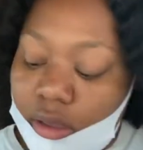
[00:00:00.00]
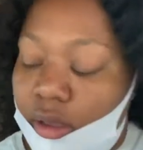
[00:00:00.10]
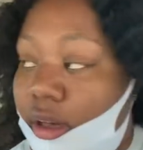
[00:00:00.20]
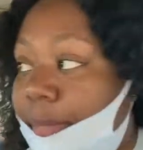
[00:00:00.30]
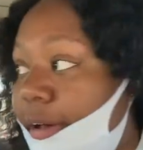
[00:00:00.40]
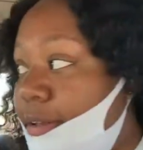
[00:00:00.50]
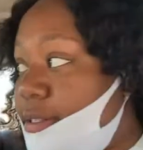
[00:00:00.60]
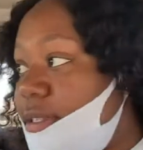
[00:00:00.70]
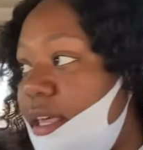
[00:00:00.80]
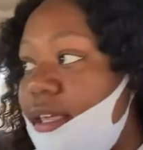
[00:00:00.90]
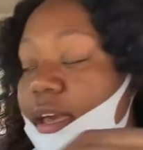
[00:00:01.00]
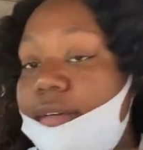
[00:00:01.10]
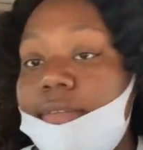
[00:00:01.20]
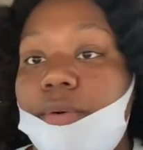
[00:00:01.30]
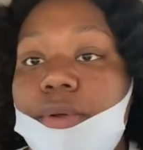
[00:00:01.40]
I'm all set, y'all,
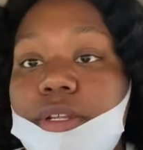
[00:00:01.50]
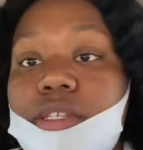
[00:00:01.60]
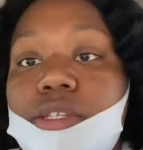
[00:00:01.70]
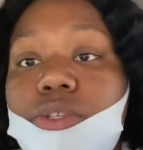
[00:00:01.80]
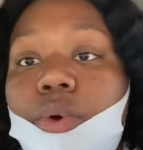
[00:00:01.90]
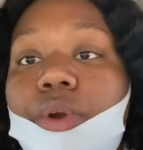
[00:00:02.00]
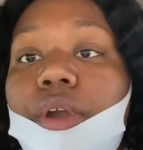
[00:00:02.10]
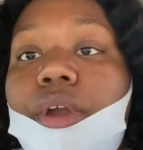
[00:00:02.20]
for going to the store.